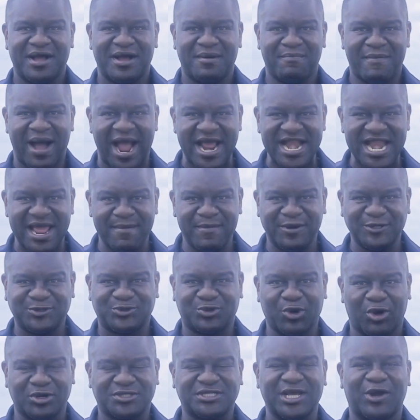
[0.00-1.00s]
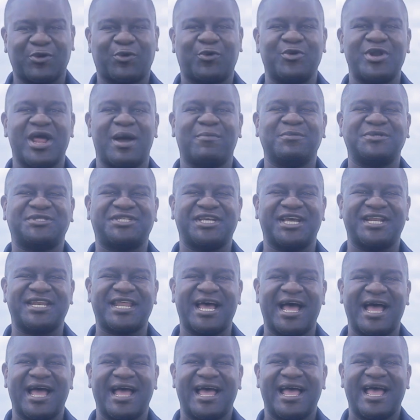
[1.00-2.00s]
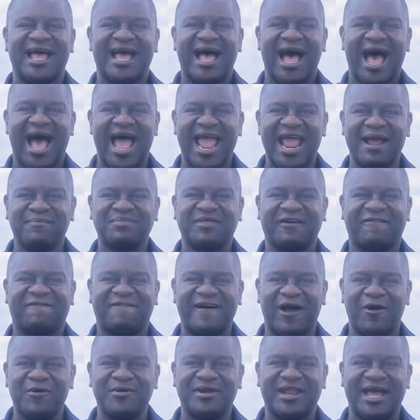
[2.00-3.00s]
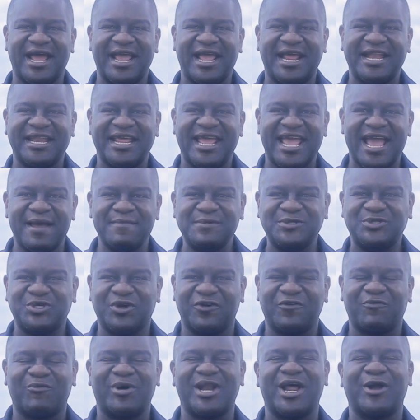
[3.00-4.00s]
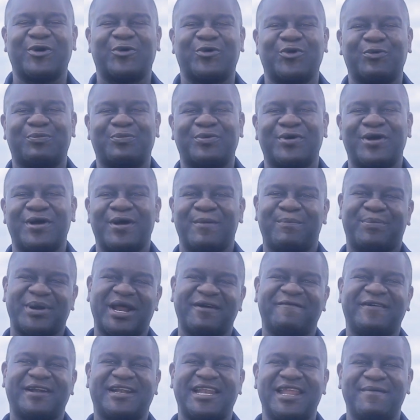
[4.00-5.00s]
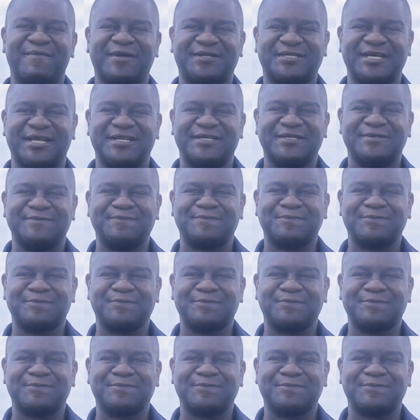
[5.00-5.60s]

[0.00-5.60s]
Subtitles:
My name is Dr. Pvt. I am the founder and MD of Mwana Group, Pvt. Ltd.